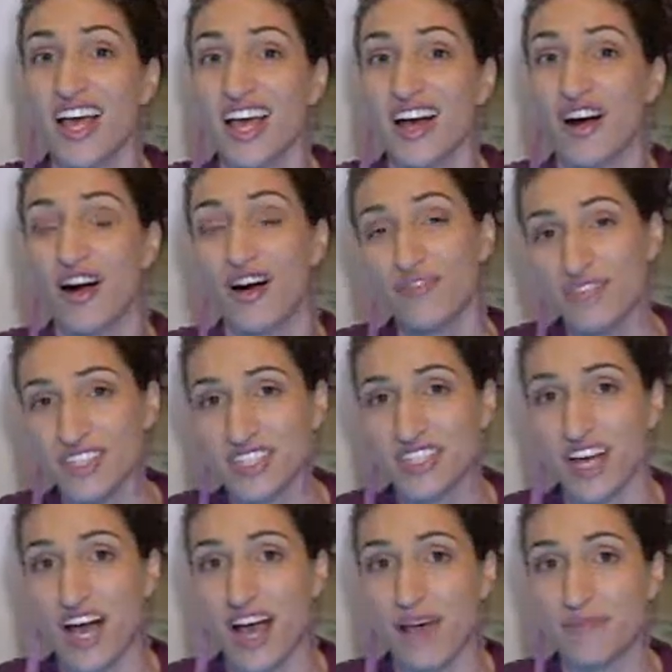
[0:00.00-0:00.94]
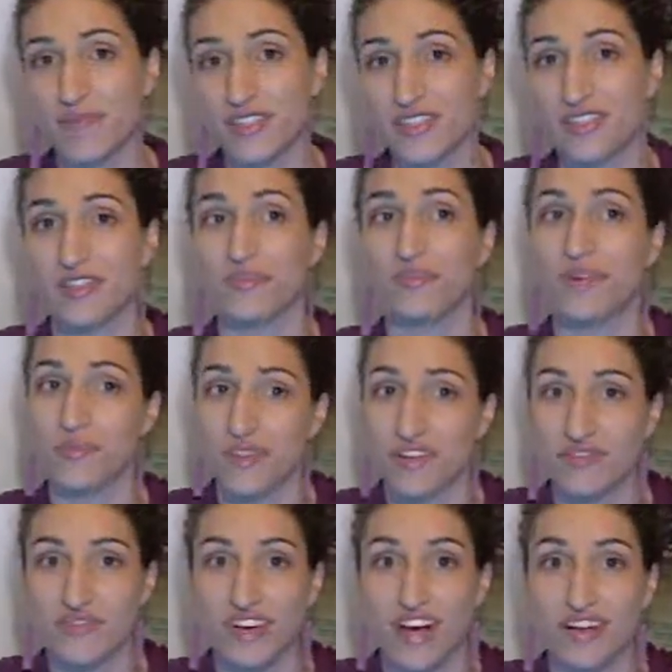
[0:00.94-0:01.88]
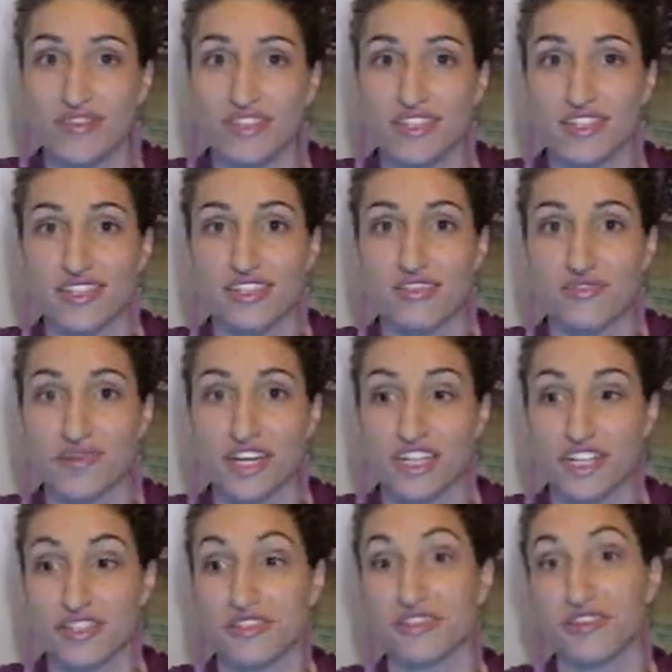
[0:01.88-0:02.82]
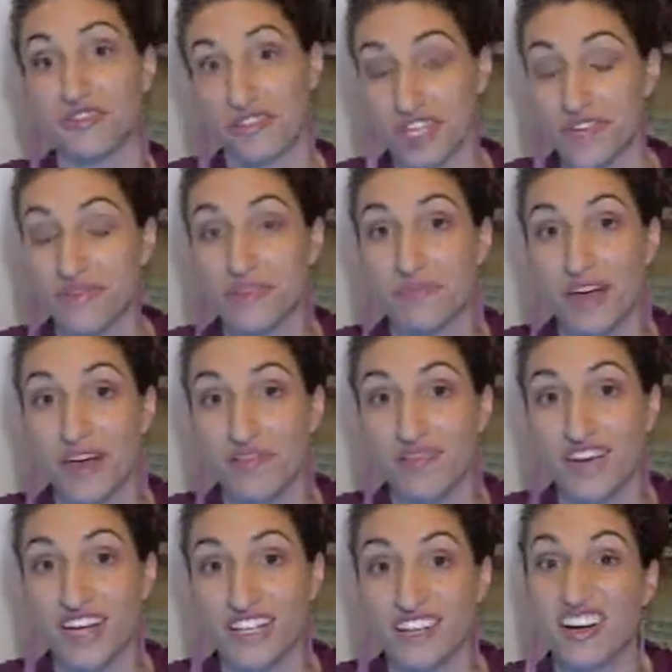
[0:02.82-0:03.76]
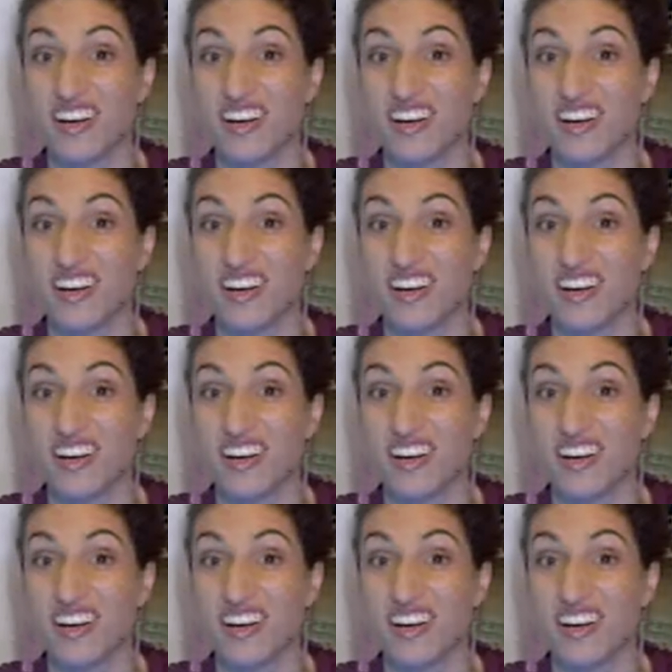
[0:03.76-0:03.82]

oftentimes the women involved in these situations, certainly with my friend,